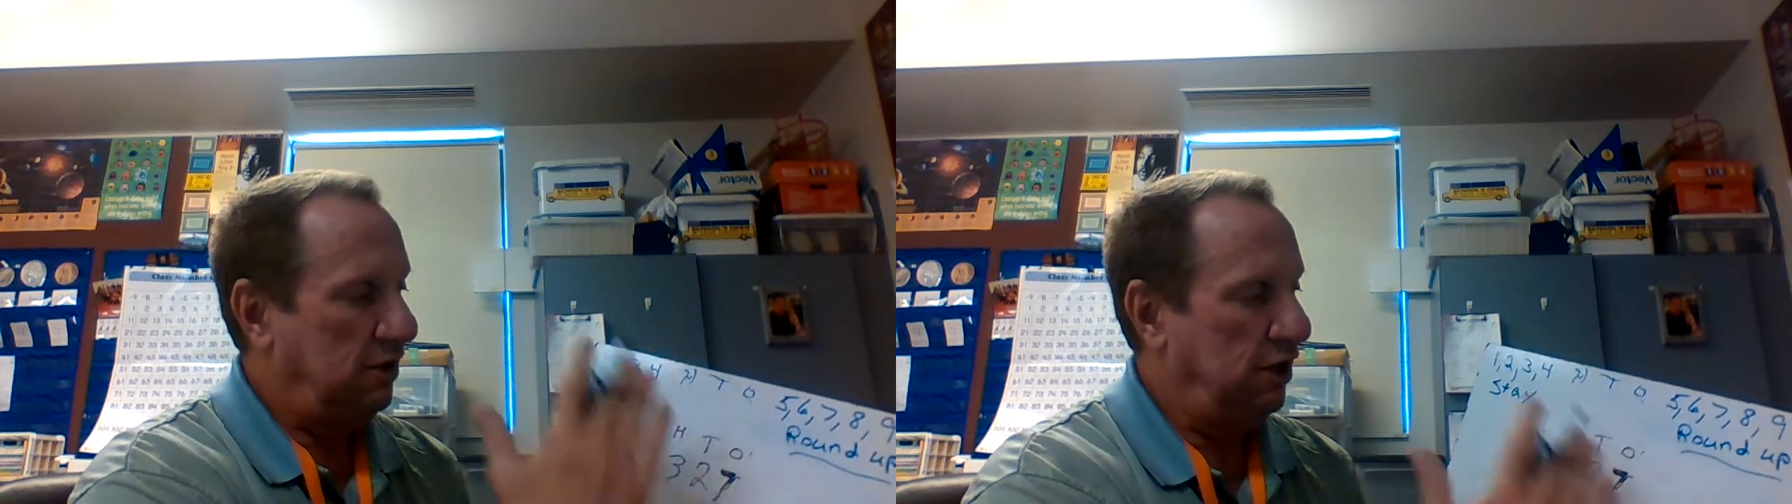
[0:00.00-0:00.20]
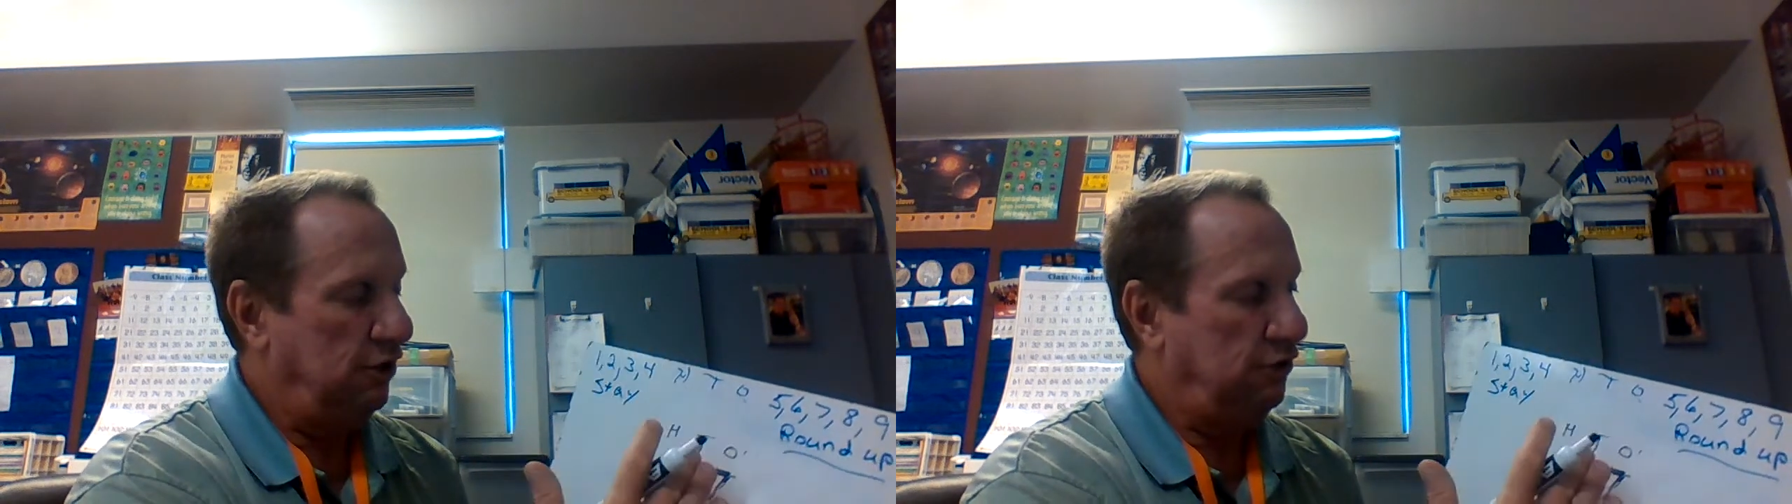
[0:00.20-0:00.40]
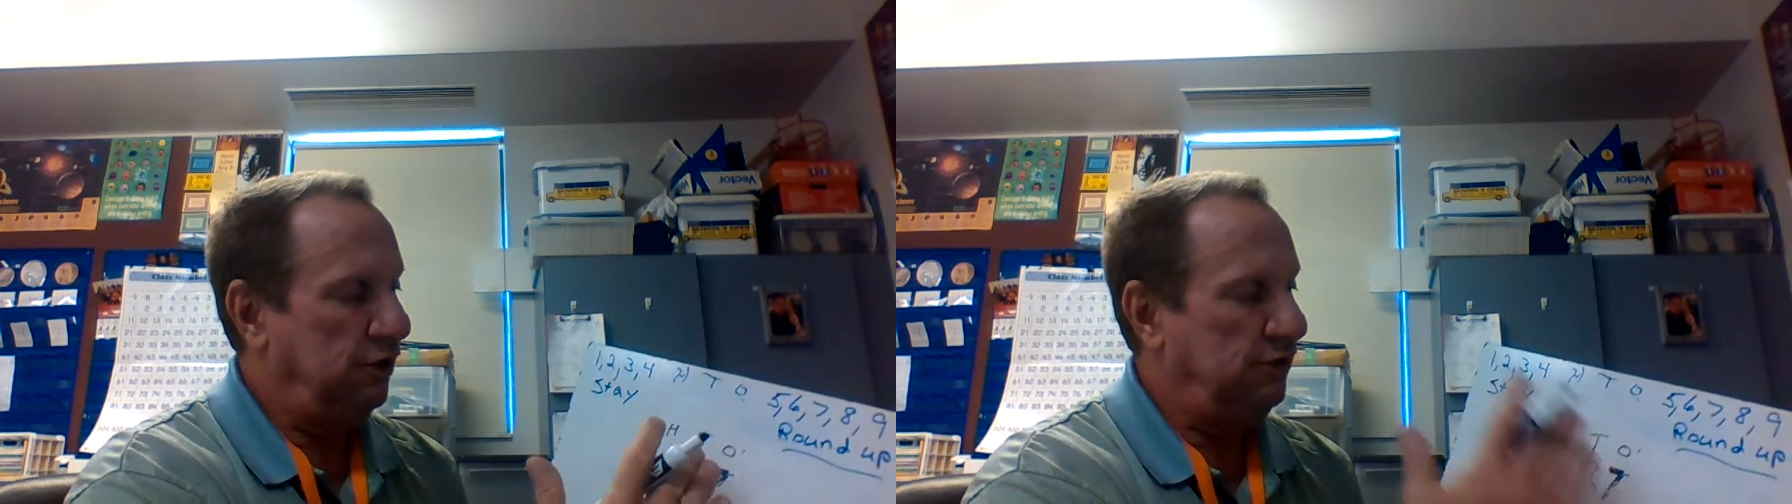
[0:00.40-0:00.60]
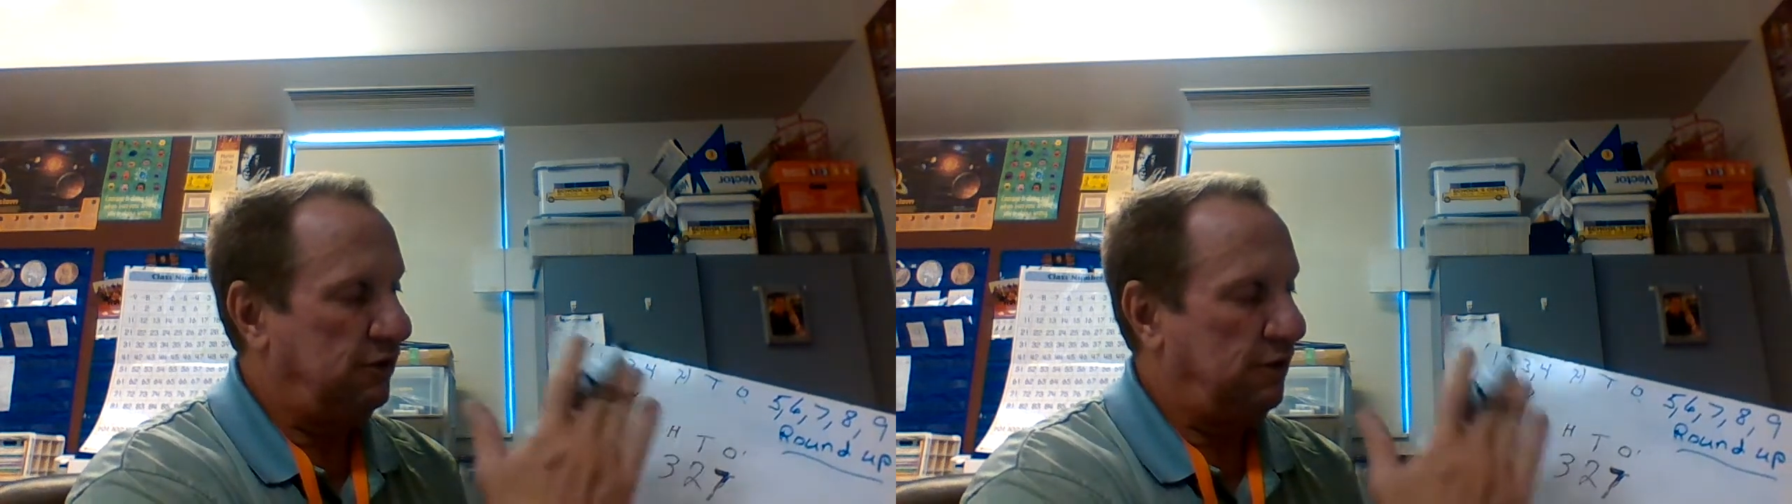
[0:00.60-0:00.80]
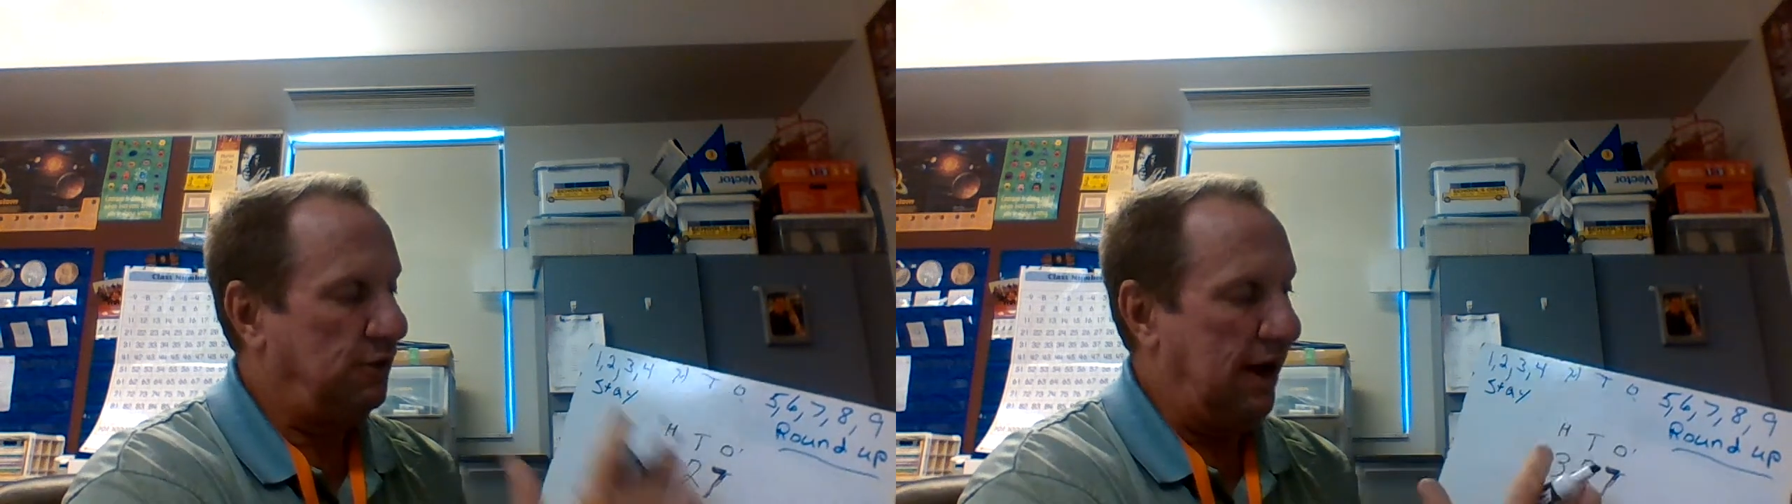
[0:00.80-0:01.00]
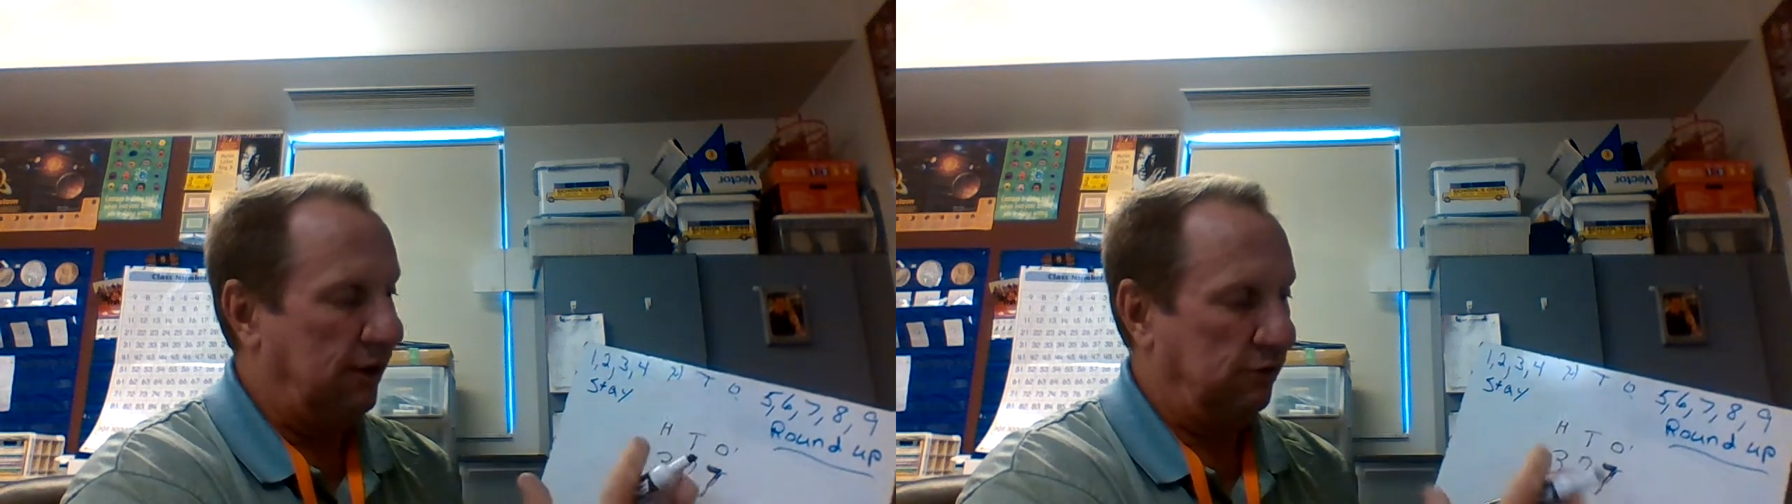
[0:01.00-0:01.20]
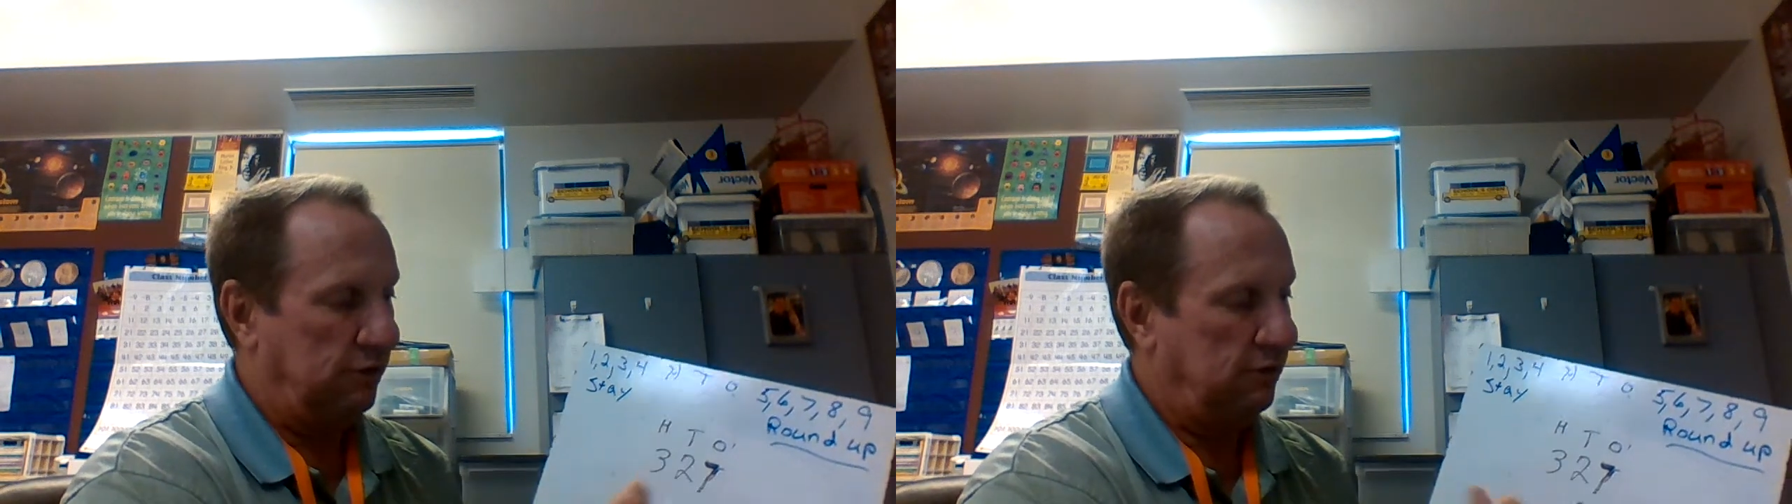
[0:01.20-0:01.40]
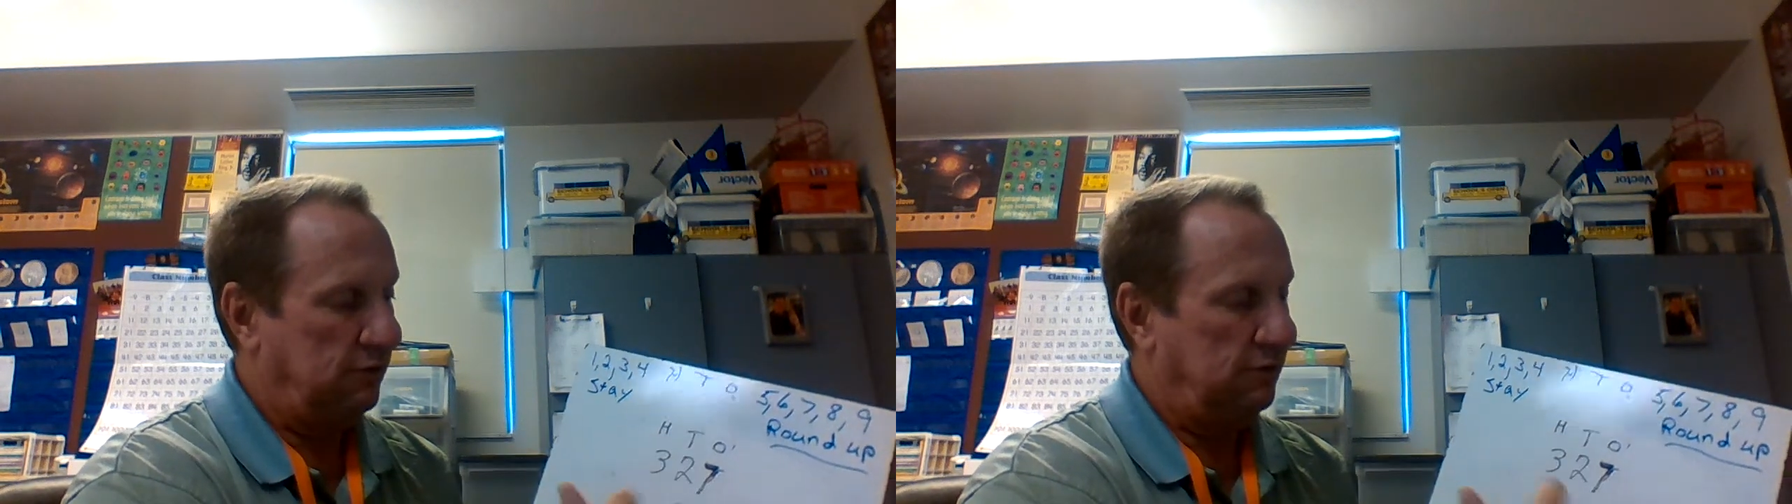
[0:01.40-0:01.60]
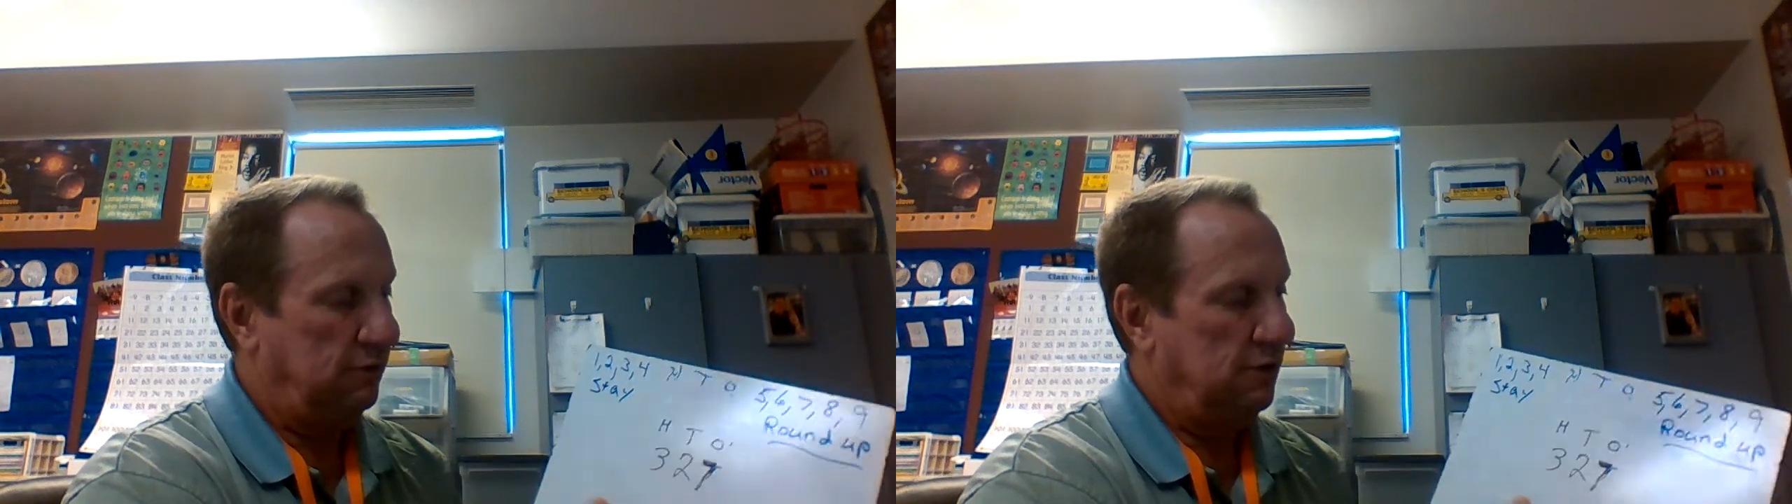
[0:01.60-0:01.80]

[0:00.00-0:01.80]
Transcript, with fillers: hundreds, thousands.